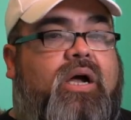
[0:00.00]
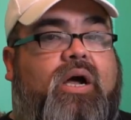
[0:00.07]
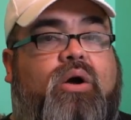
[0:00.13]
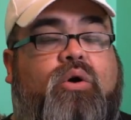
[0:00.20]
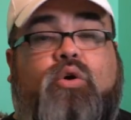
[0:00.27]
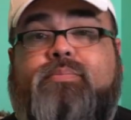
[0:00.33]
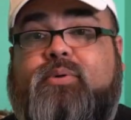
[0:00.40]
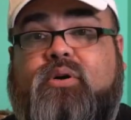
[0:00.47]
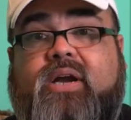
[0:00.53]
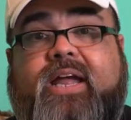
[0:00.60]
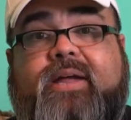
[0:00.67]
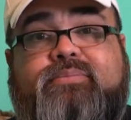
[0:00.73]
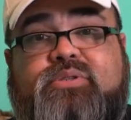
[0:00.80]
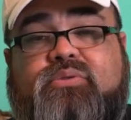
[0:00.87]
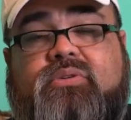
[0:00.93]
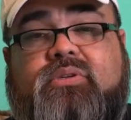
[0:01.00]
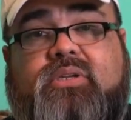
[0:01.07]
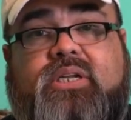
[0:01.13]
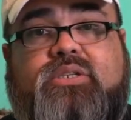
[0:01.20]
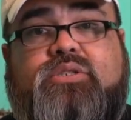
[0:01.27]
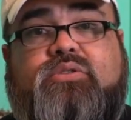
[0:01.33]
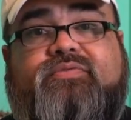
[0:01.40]
Or perhaps
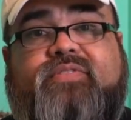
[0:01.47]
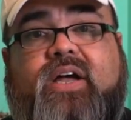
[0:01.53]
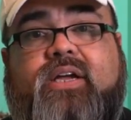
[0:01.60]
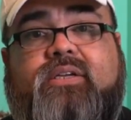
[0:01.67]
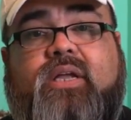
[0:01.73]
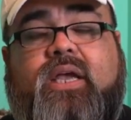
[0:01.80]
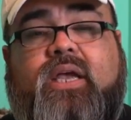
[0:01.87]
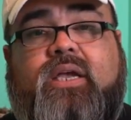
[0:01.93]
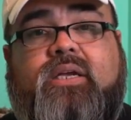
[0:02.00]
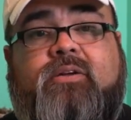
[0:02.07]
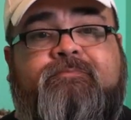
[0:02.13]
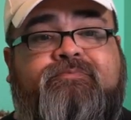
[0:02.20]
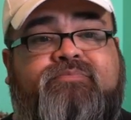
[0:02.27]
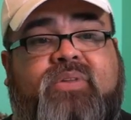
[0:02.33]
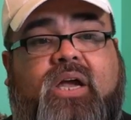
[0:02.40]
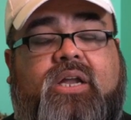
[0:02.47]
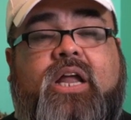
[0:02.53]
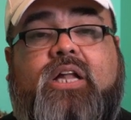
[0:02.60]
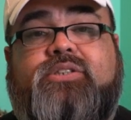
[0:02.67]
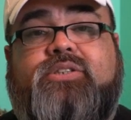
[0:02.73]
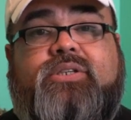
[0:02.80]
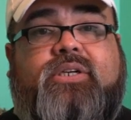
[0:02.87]
needs to find an
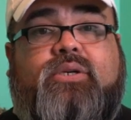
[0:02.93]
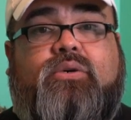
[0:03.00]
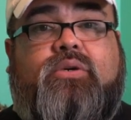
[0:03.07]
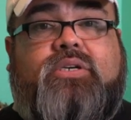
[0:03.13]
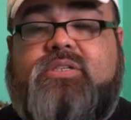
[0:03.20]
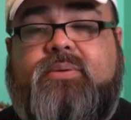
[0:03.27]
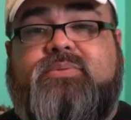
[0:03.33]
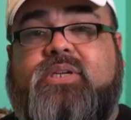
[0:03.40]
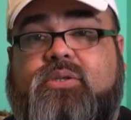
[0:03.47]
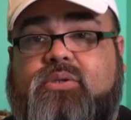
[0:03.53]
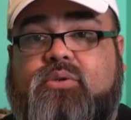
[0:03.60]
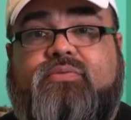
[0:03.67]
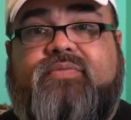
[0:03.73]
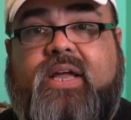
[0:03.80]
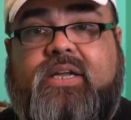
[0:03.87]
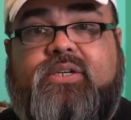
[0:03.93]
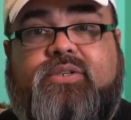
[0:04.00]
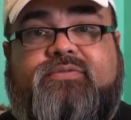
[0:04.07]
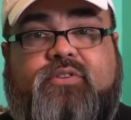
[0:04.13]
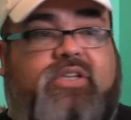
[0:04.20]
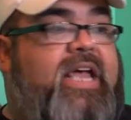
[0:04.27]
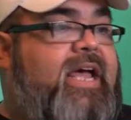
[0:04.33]
alternate or a substitute
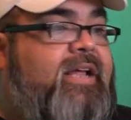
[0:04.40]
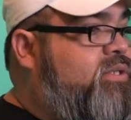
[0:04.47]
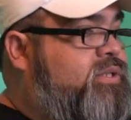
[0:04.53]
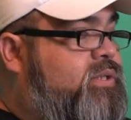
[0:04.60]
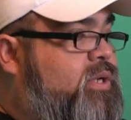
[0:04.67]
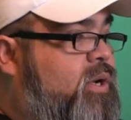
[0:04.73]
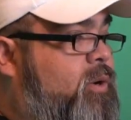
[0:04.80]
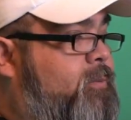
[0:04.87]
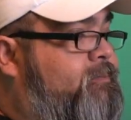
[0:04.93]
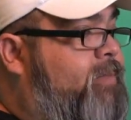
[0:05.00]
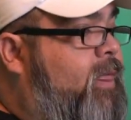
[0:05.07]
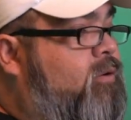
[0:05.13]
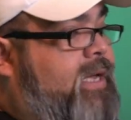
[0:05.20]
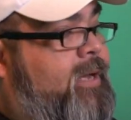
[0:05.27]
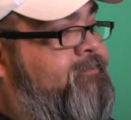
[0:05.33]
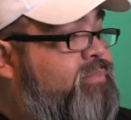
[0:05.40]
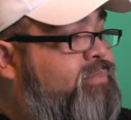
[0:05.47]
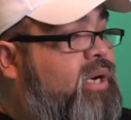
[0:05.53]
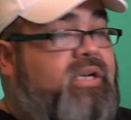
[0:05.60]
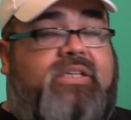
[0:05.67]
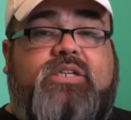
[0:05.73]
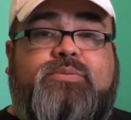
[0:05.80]
vendor for that. So, okay,
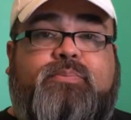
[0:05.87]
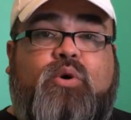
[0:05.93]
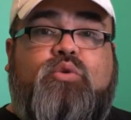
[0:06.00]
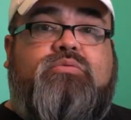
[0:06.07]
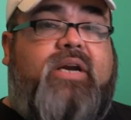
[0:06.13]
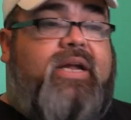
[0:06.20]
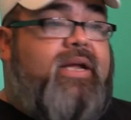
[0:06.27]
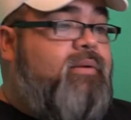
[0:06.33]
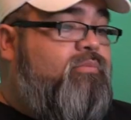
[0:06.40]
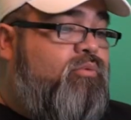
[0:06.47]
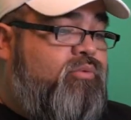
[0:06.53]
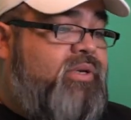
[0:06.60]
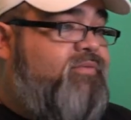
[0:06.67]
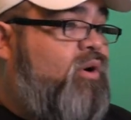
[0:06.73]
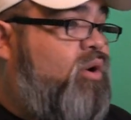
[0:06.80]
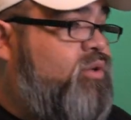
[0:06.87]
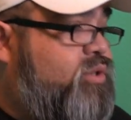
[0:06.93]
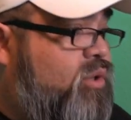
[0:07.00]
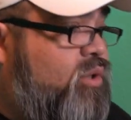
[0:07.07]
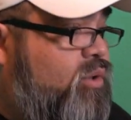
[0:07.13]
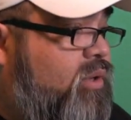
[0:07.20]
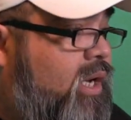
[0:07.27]
part of this program, we've
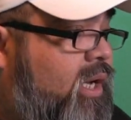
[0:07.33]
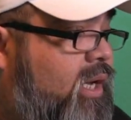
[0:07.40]
also